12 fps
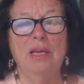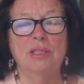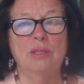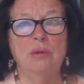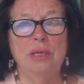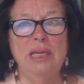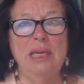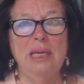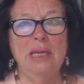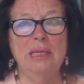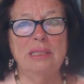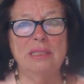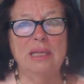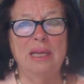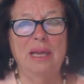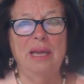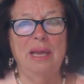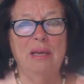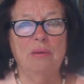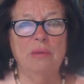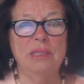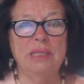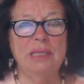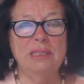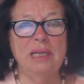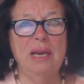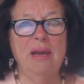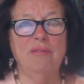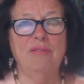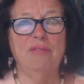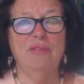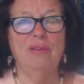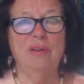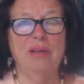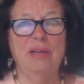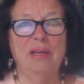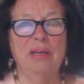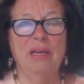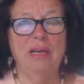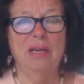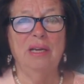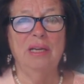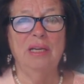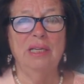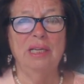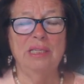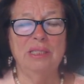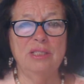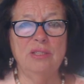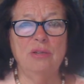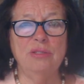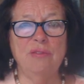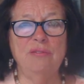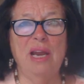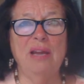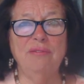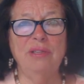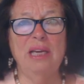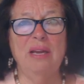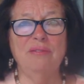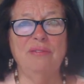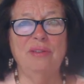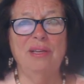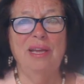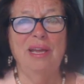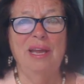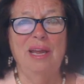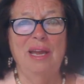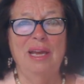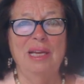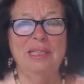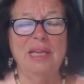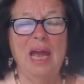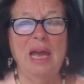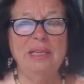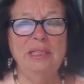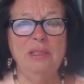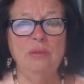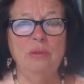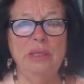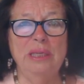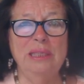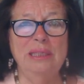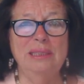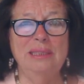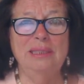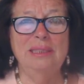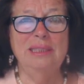So He is, with His love, He is the source of life and love, is undoing